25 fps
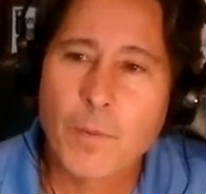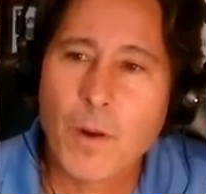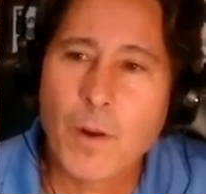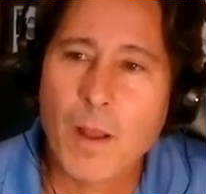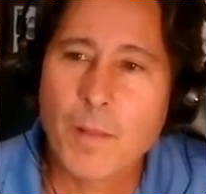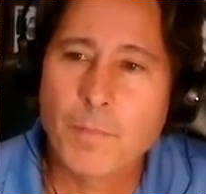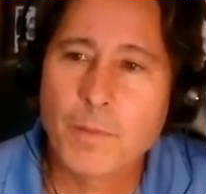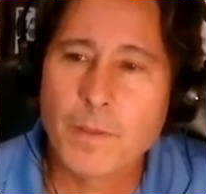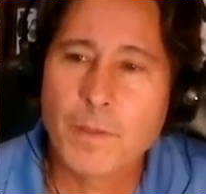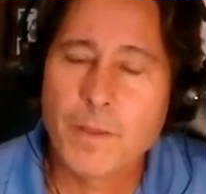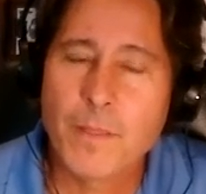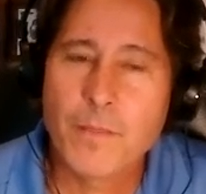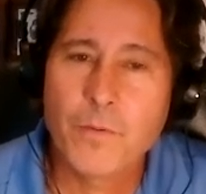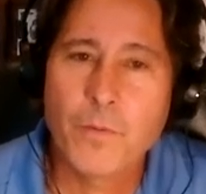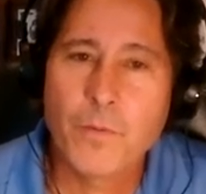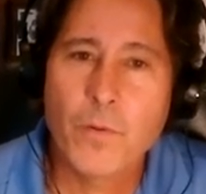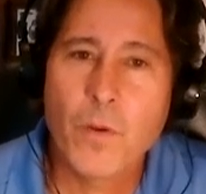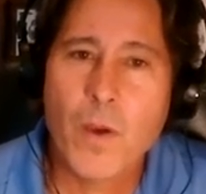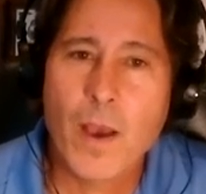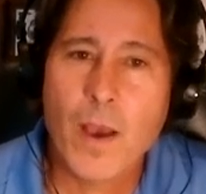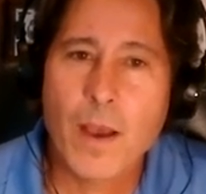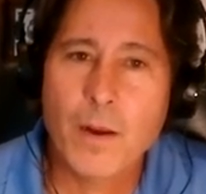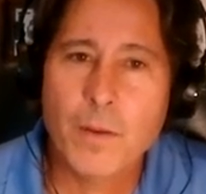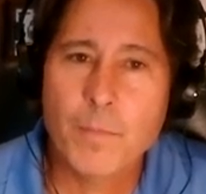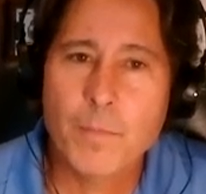probably
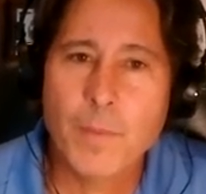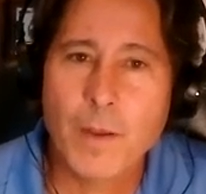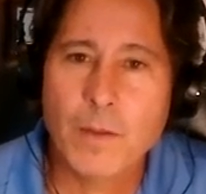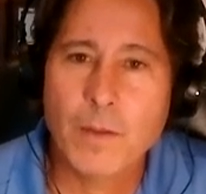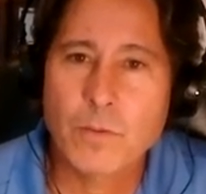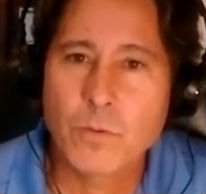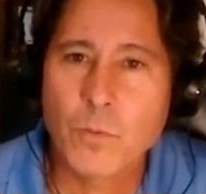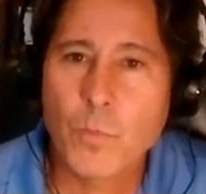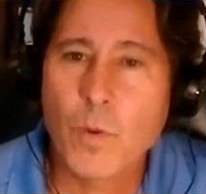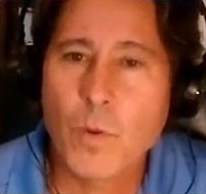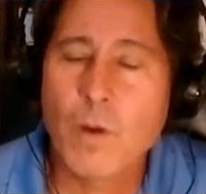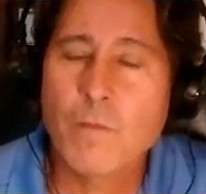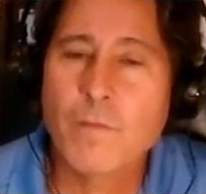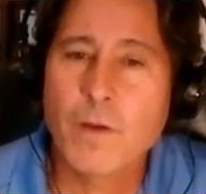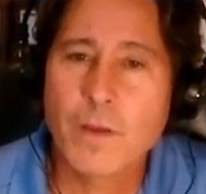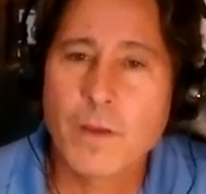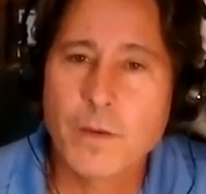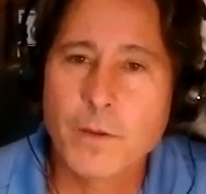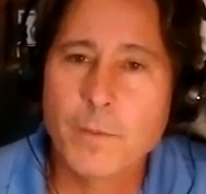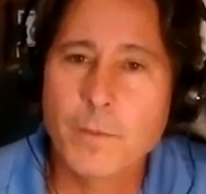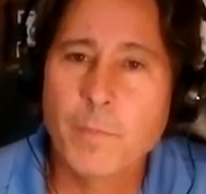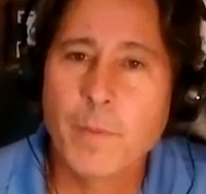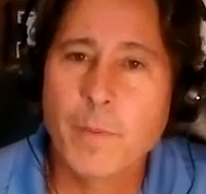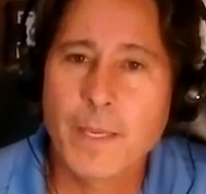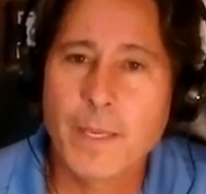threw out about
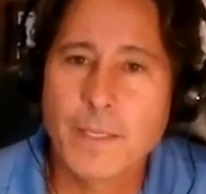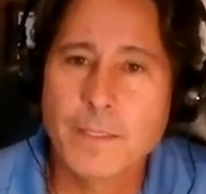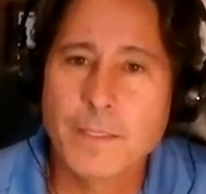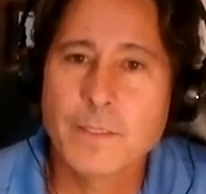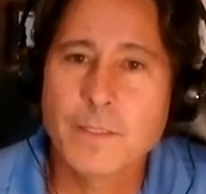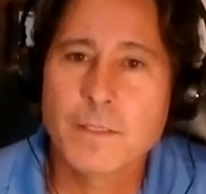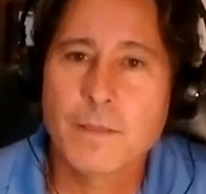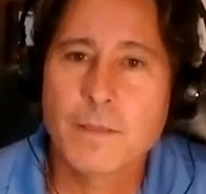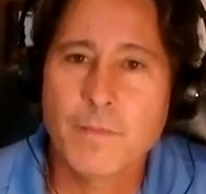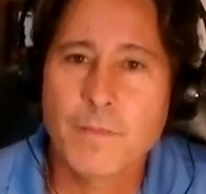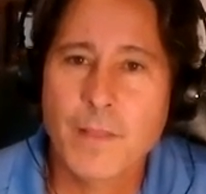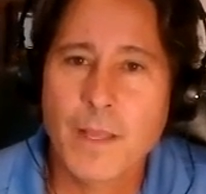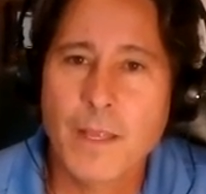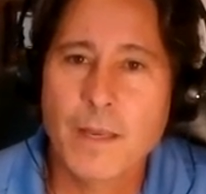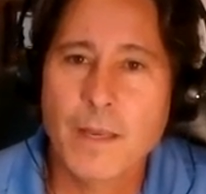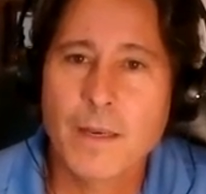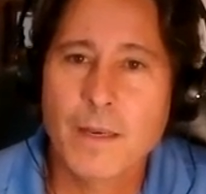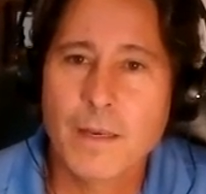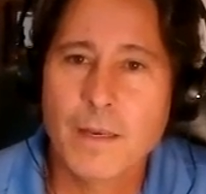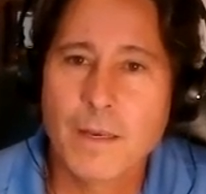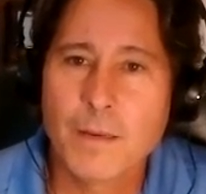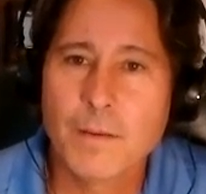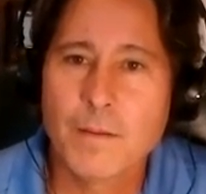1,200 pages of that